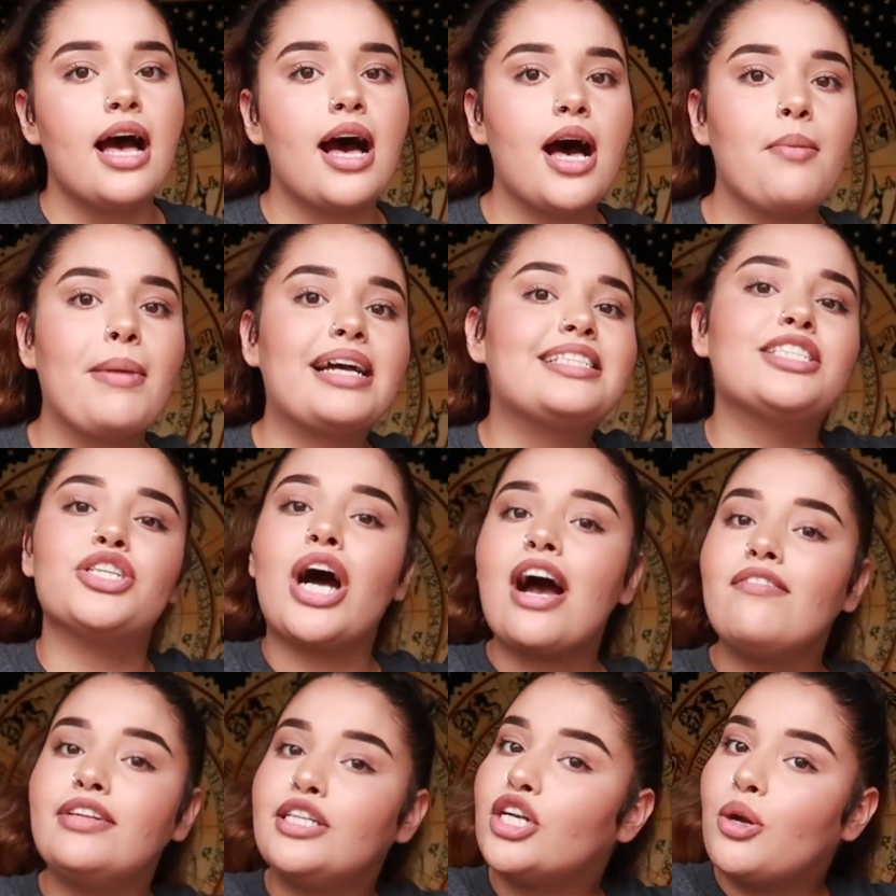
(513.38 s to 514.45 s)
I still
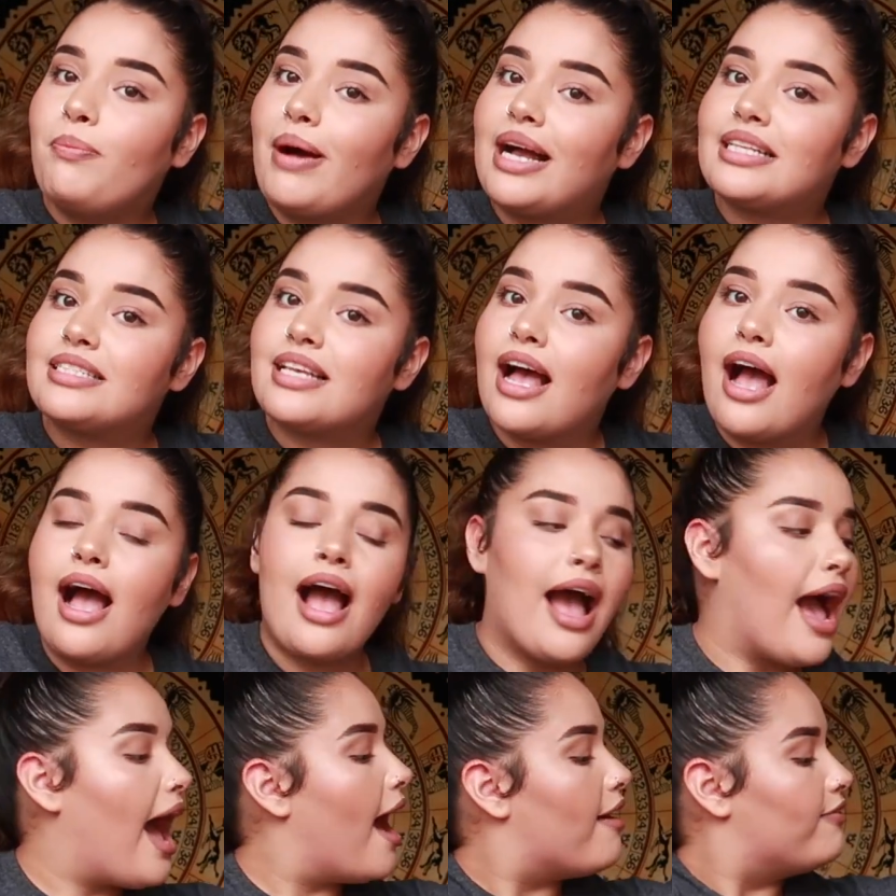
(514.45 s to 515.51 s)
have a little panza,
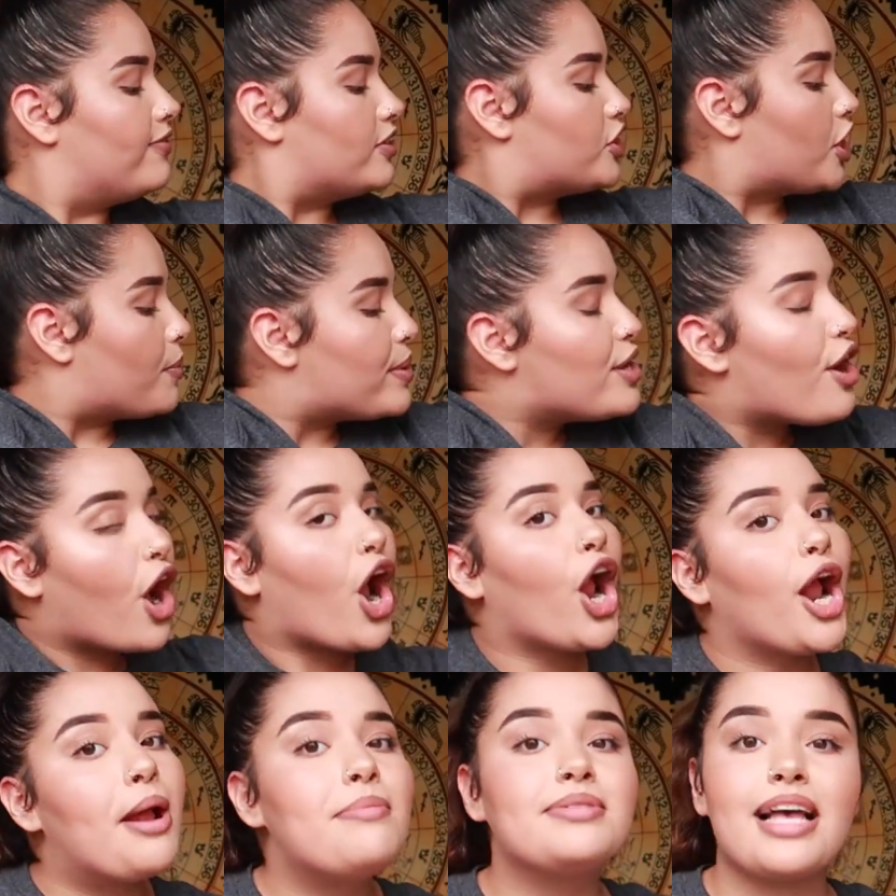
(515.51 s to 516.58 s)
I have chubby
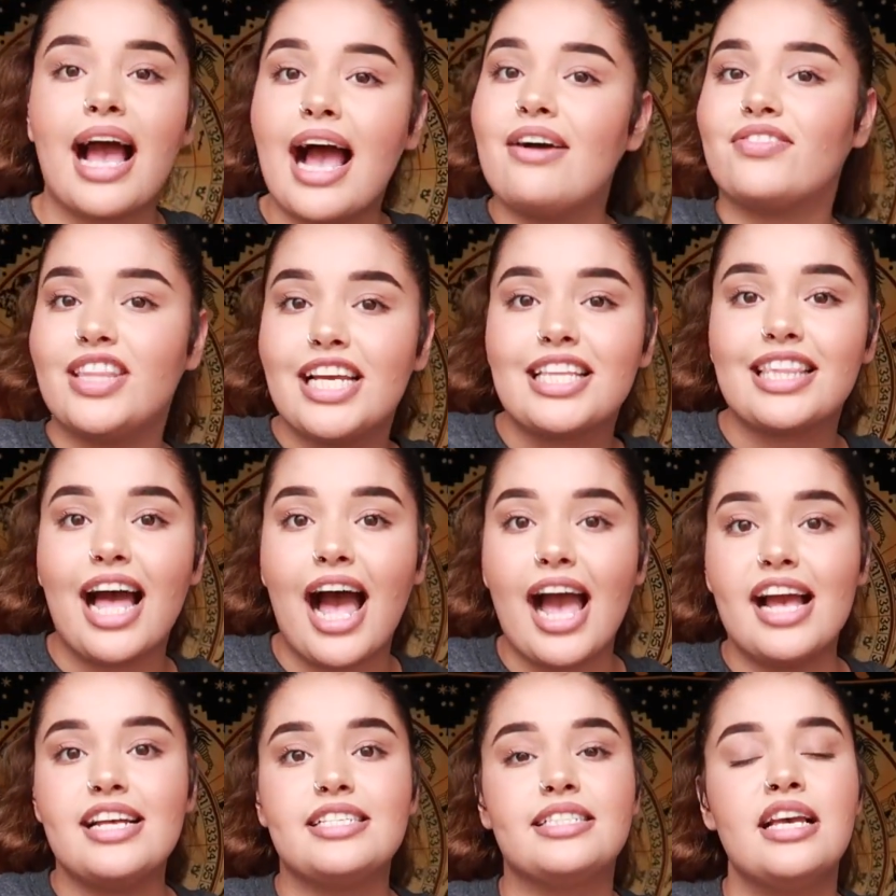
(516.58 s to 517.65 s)
arms, I have thick
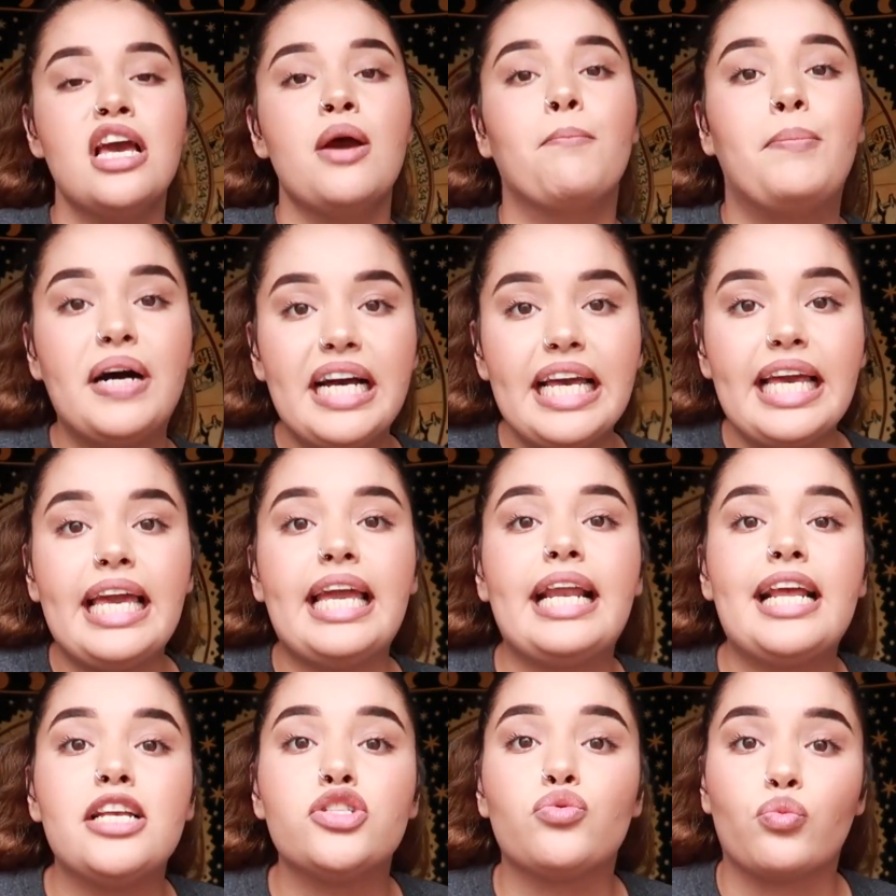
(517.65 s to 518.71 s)
thighs, but it
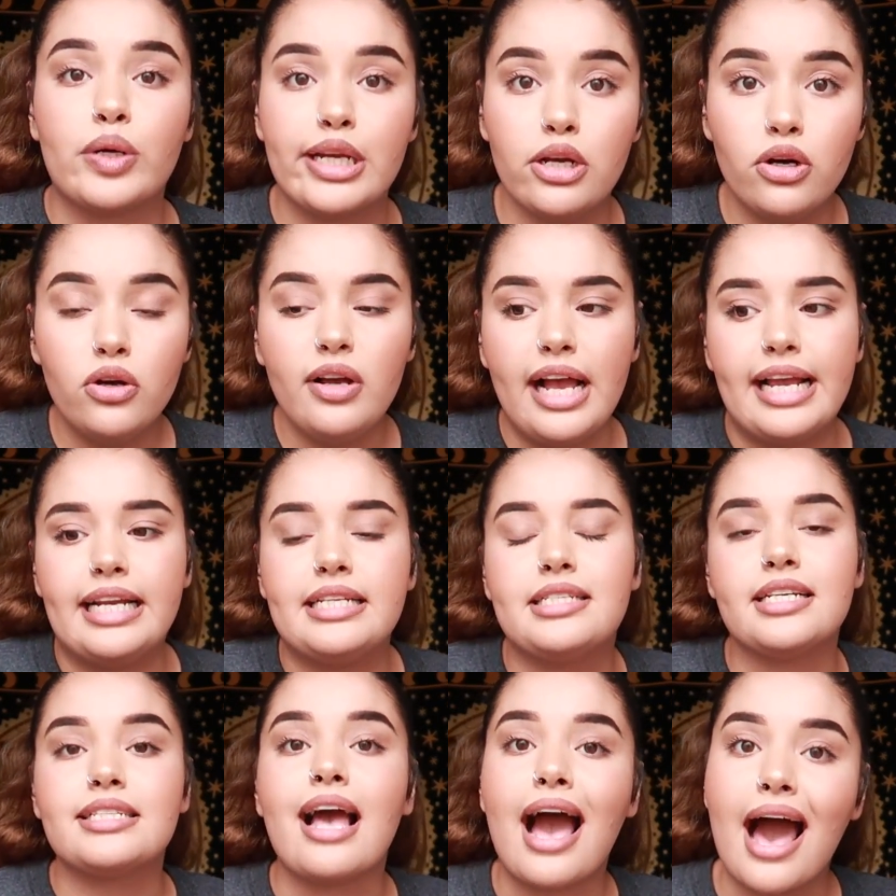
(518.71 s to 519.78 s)
is real and it
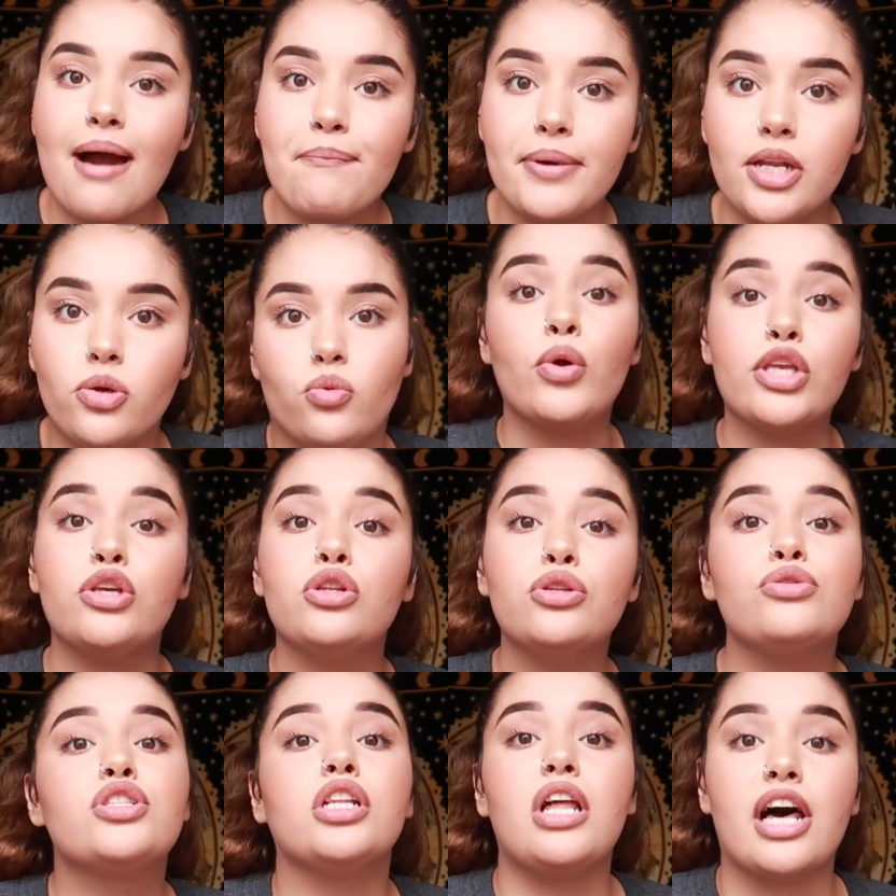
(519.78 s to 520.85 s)
does happen when you
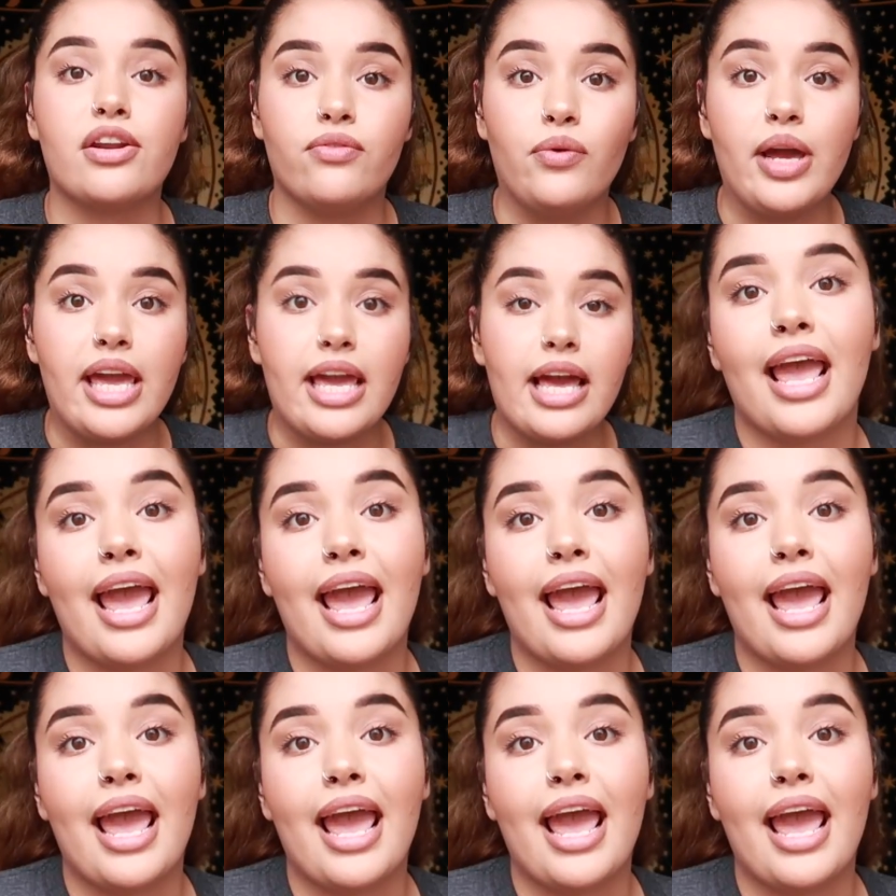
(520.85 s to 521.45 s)
lose a lot of weight.